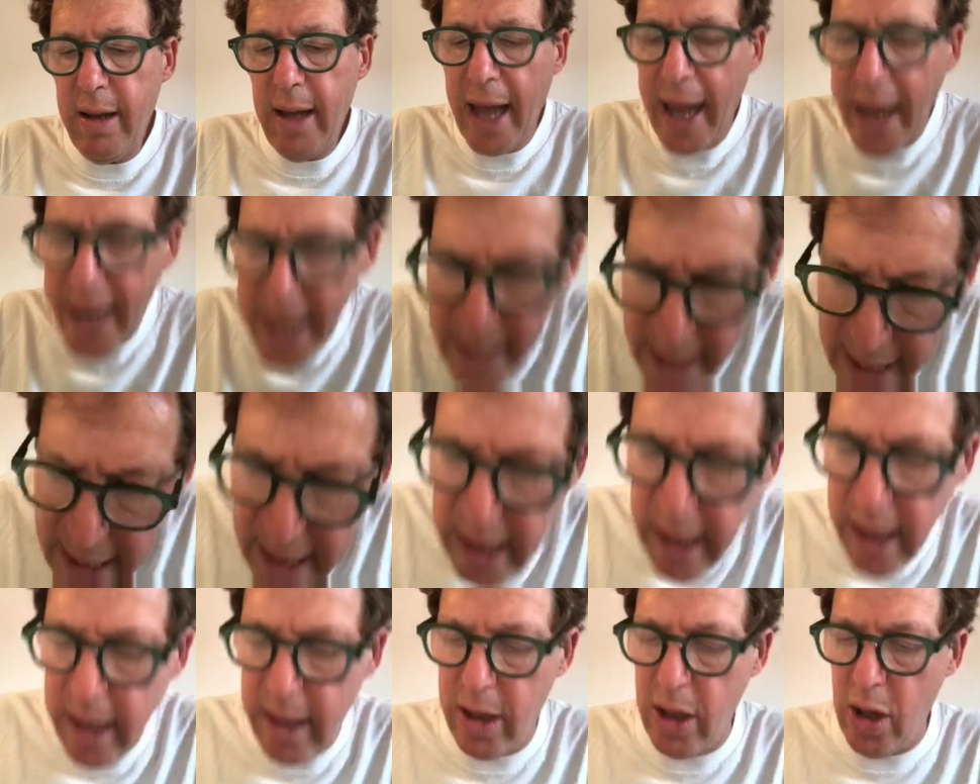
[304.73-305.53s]
I
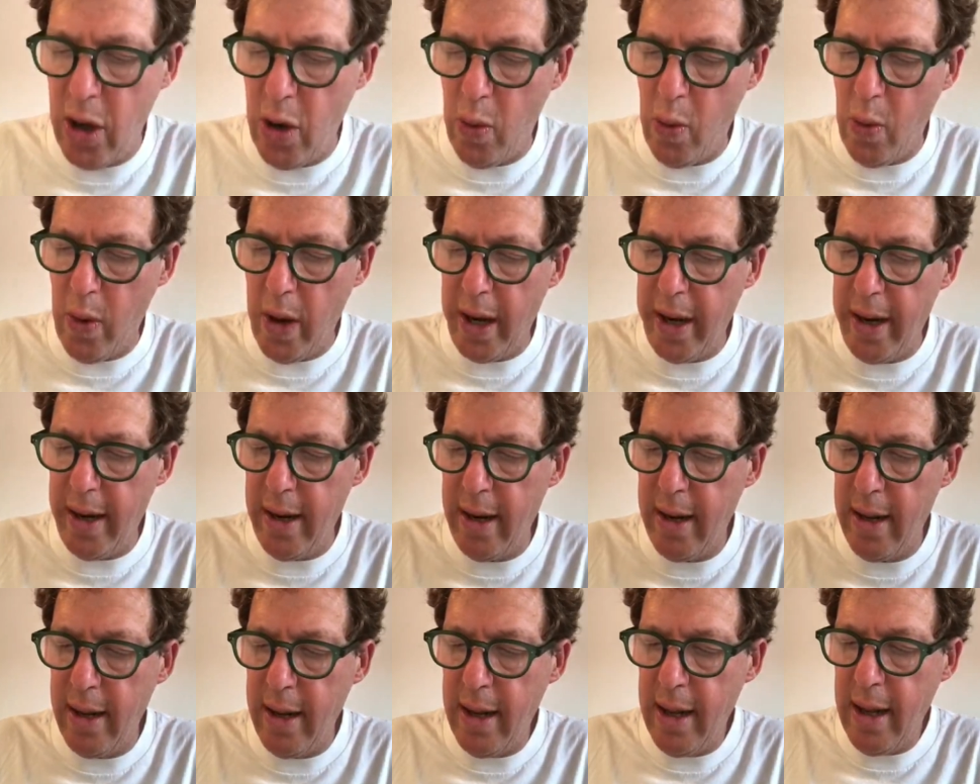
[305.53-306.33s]
needed no
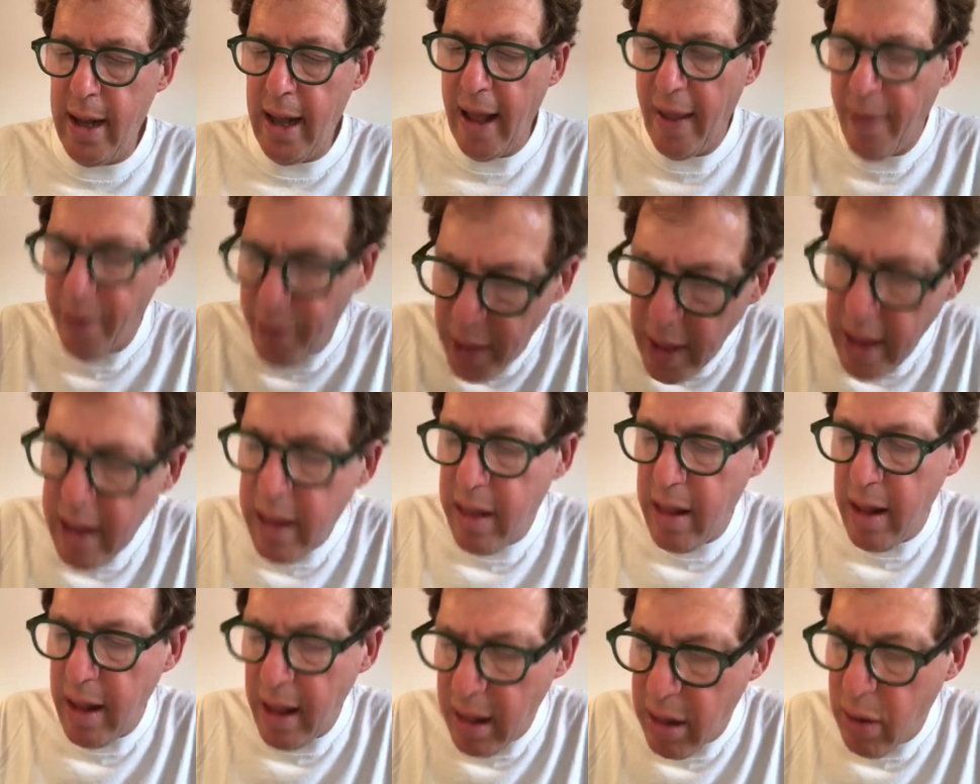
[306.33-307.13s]
one, and
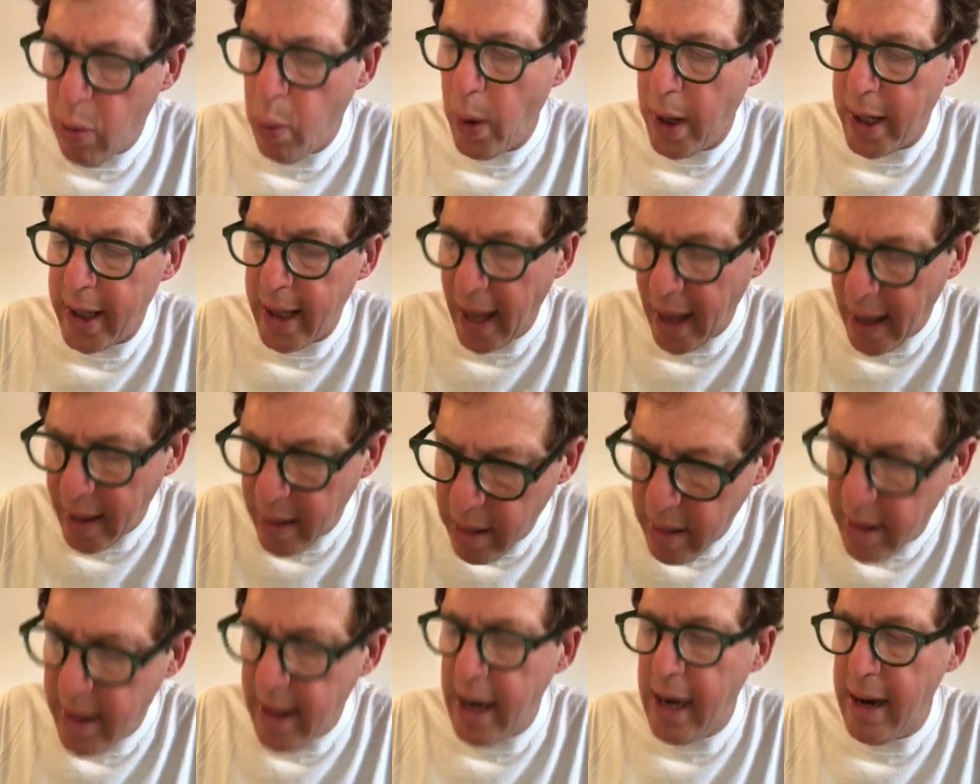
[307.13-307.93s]
this is what I
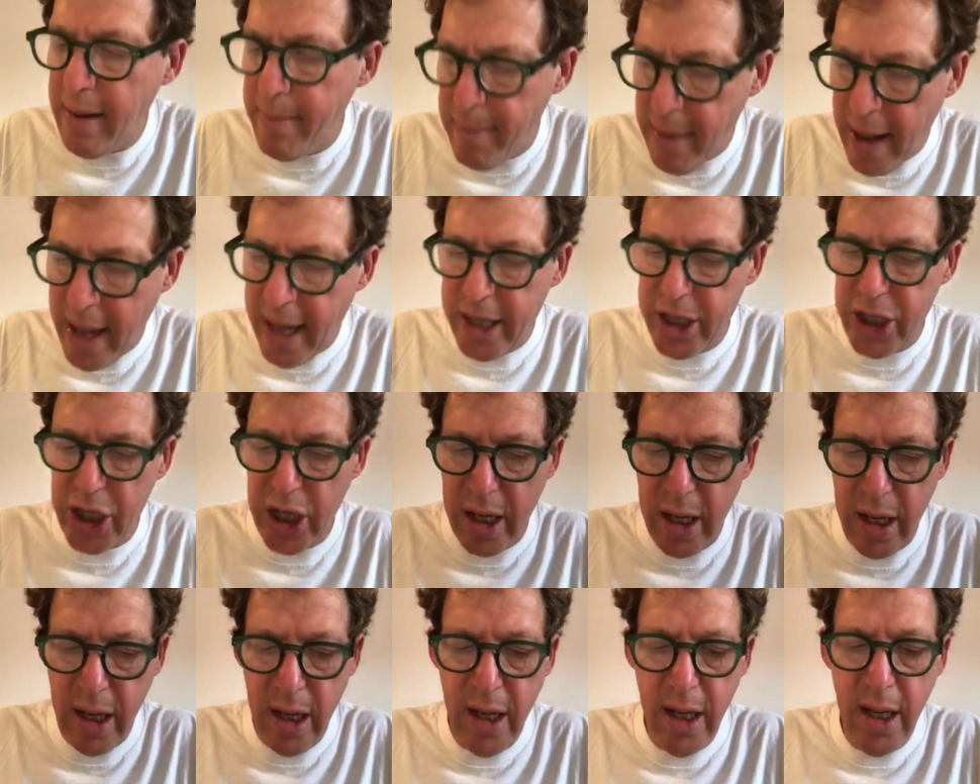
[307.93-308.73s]
still
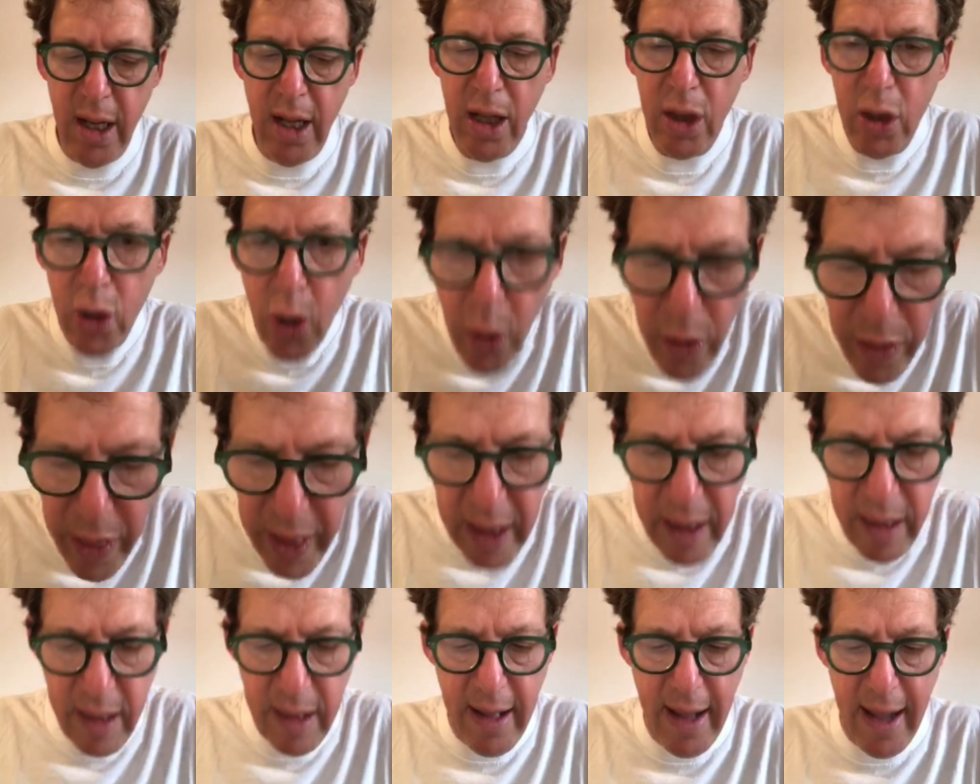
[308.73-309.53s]
imagine to
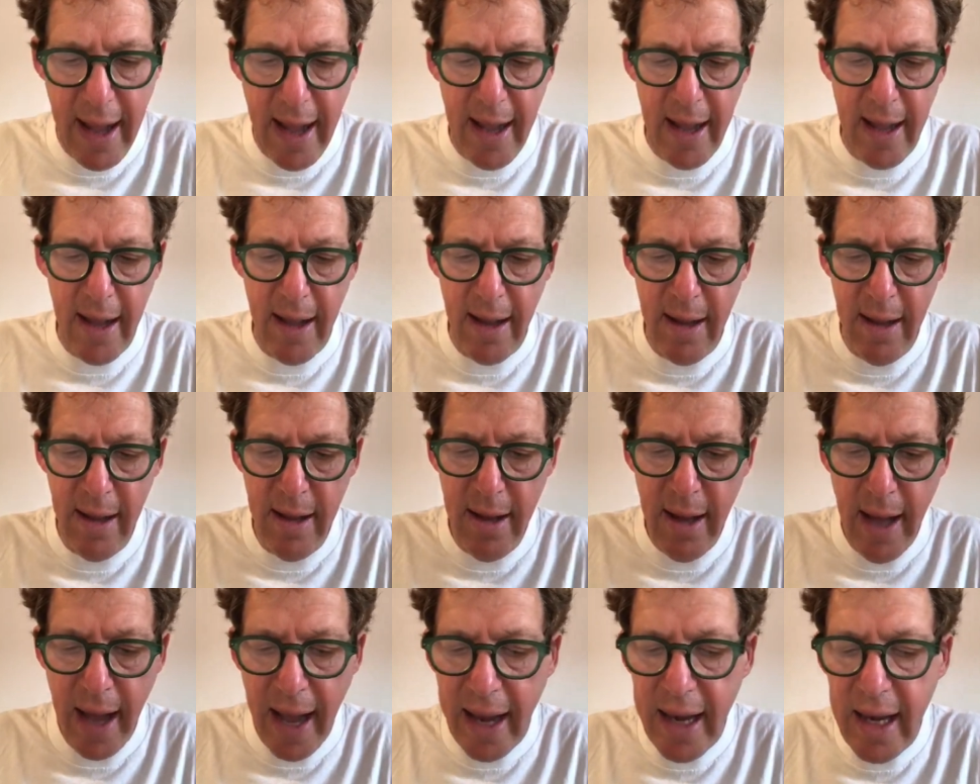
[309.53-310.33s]
this day.
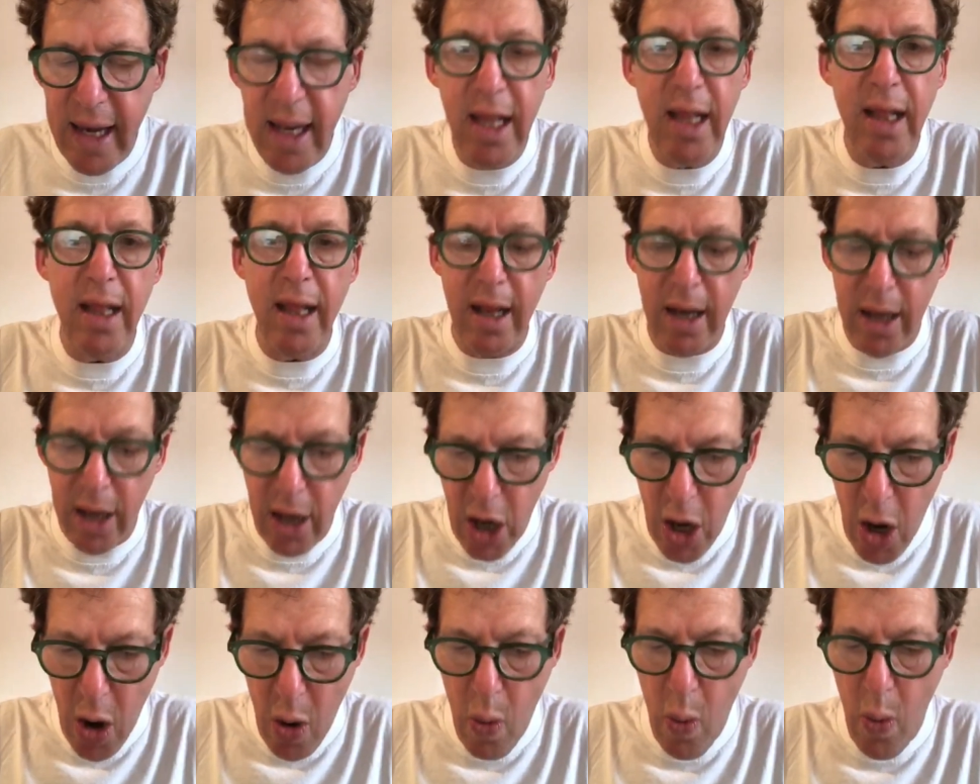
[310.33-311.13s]
I needed
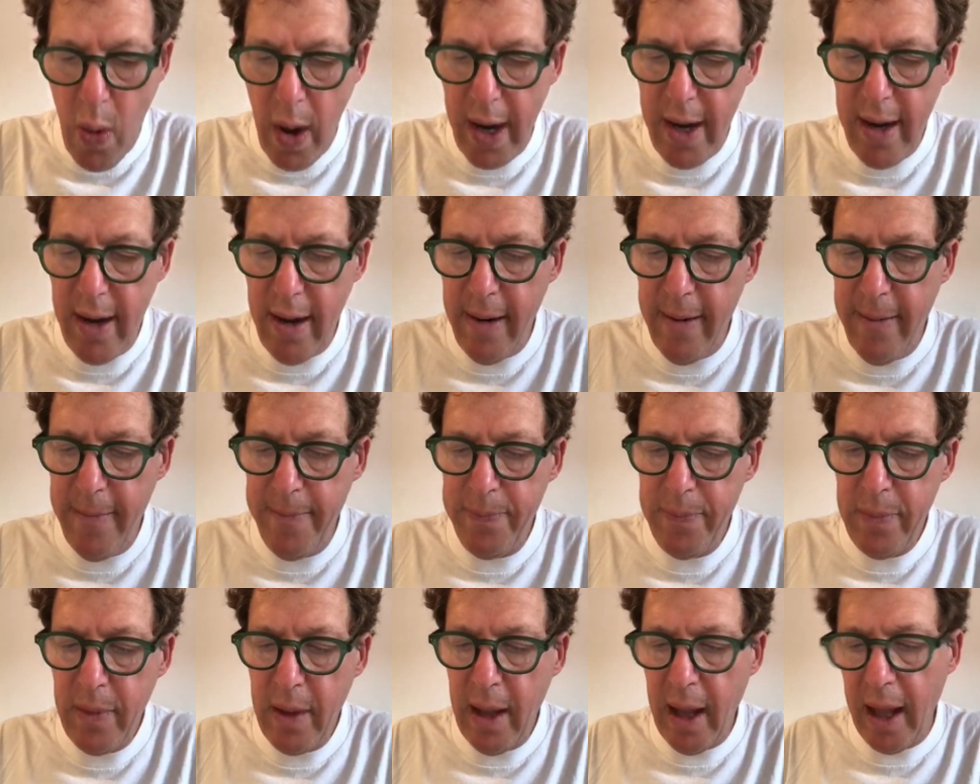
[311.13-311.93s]
no one,
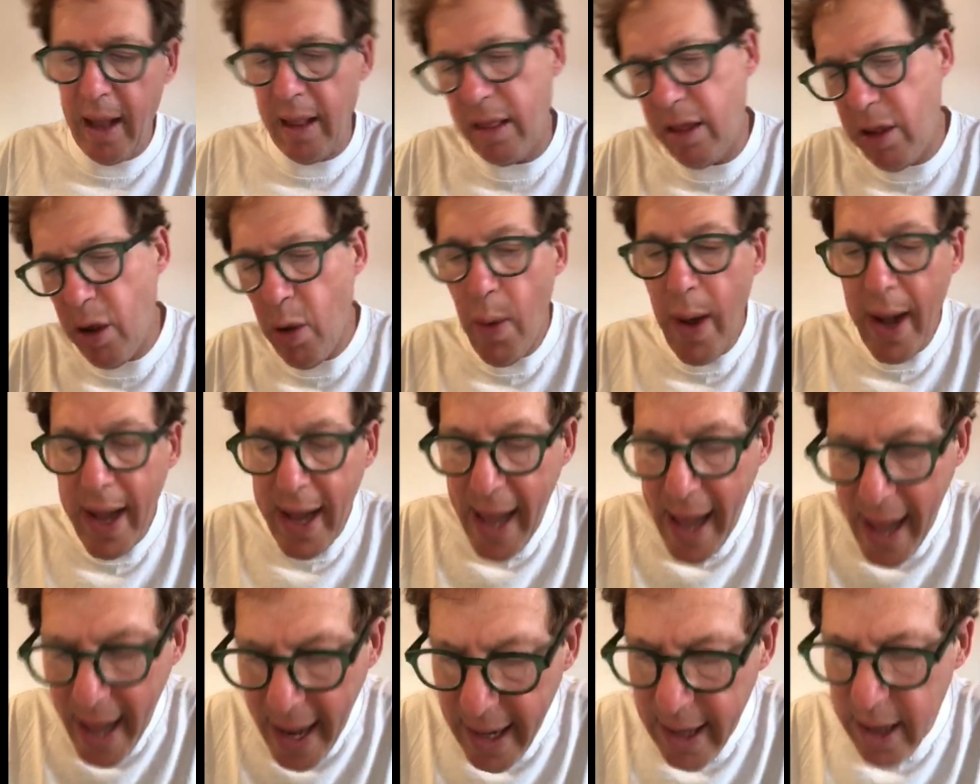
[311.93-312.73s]
and so I
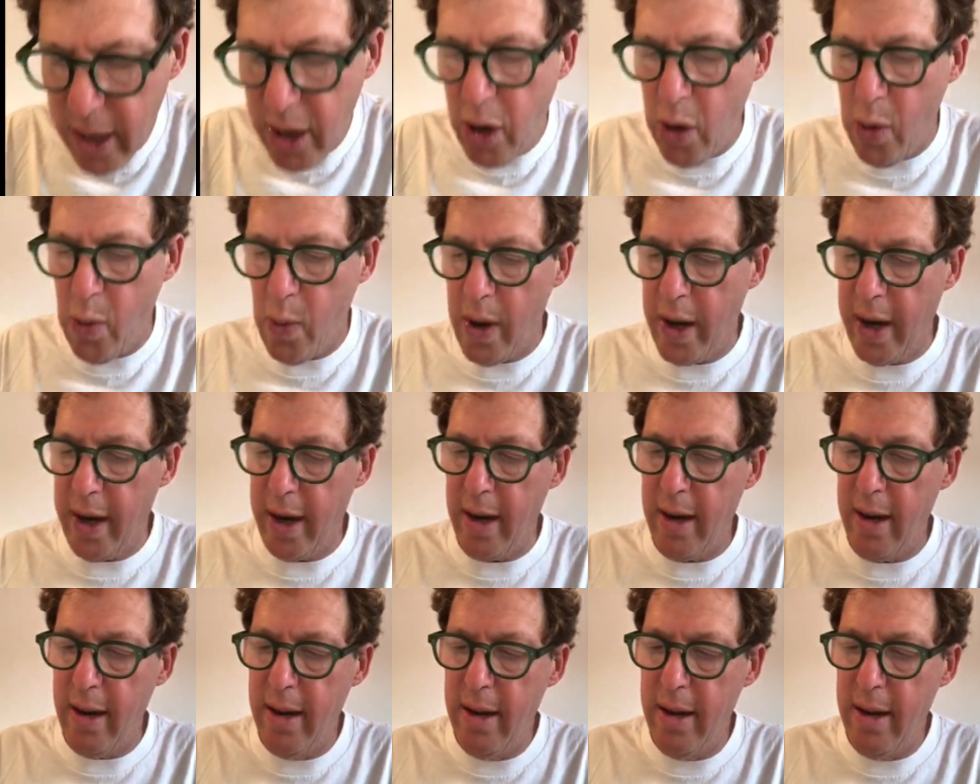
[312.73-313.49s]
had no one.